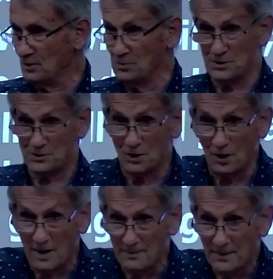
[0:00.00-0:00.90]
was a
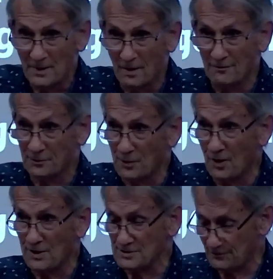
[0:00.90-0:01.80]
type of
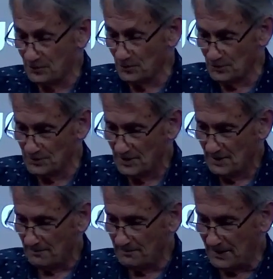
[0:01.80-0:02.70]
Christ, of course,
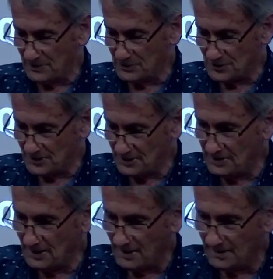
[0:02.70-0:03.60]
but she
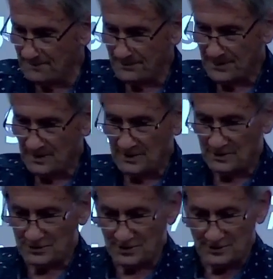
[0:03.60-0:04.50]
did